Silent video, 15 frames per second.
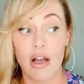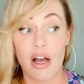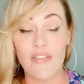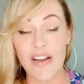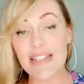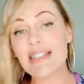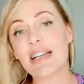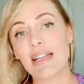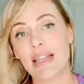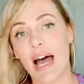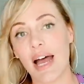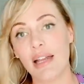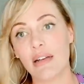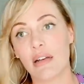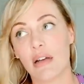Events like
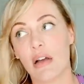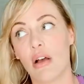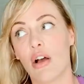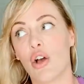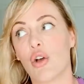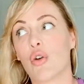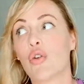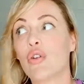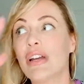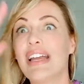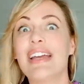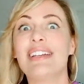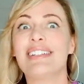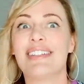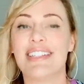that
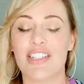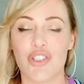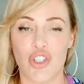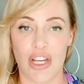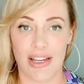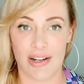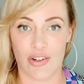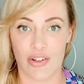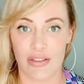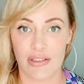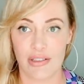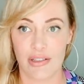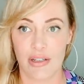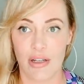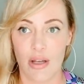created this channel
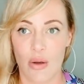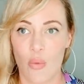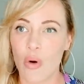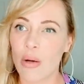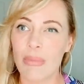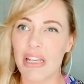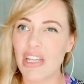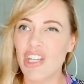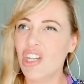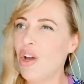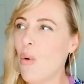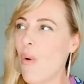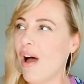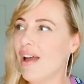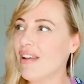where I'm like, you
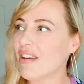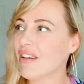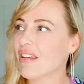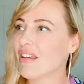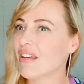know what?